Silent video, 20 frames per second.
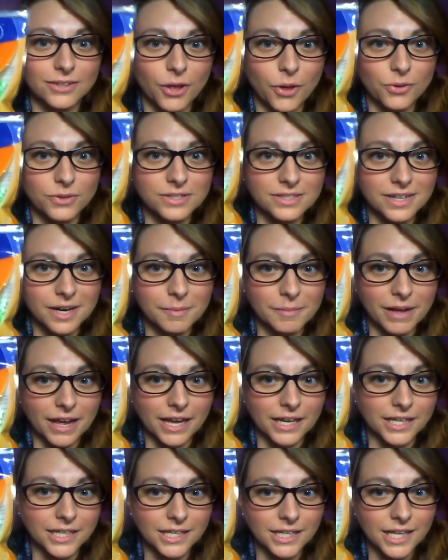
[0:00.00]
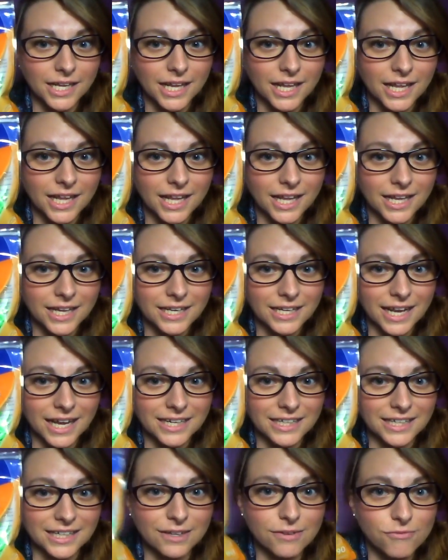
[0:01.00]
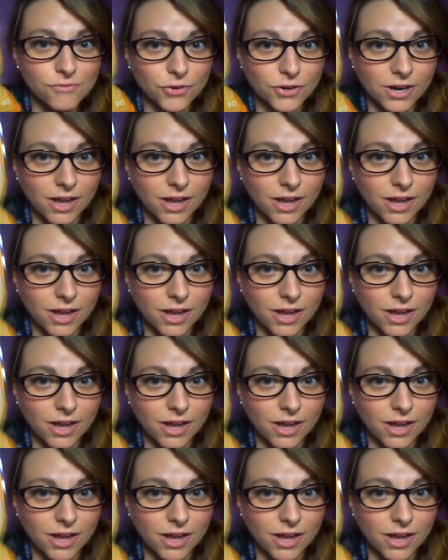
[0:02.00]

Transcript: the whole entire bag. 90 for